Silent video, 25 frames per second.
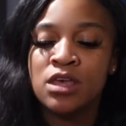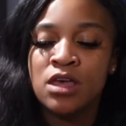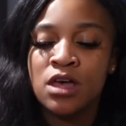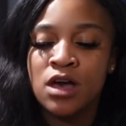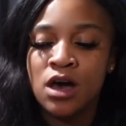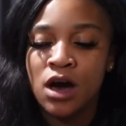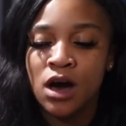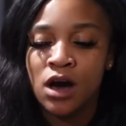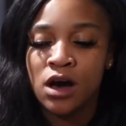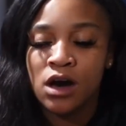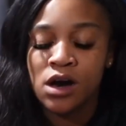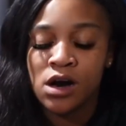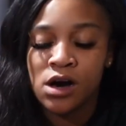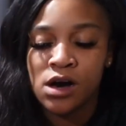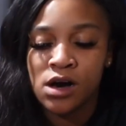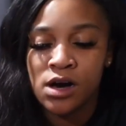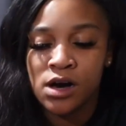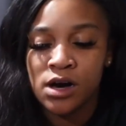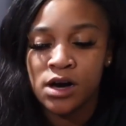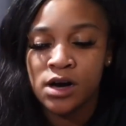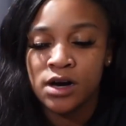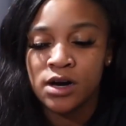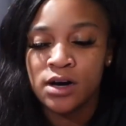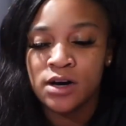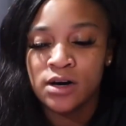
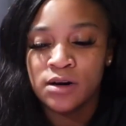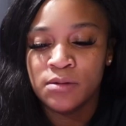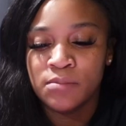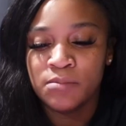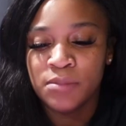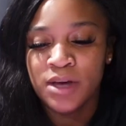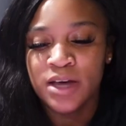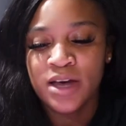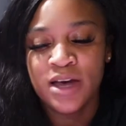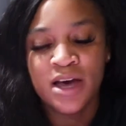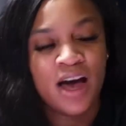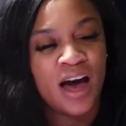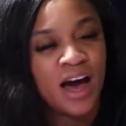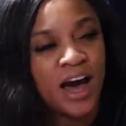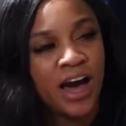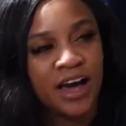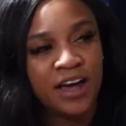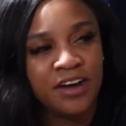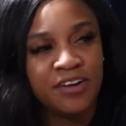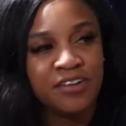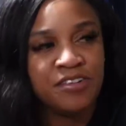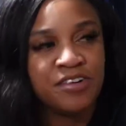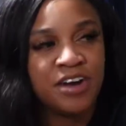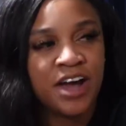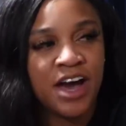Um, I
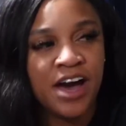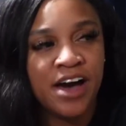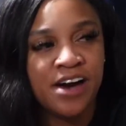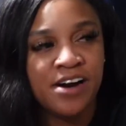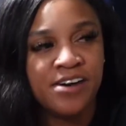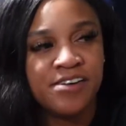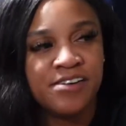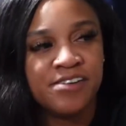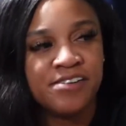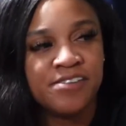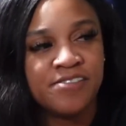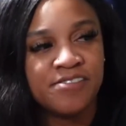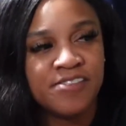don't know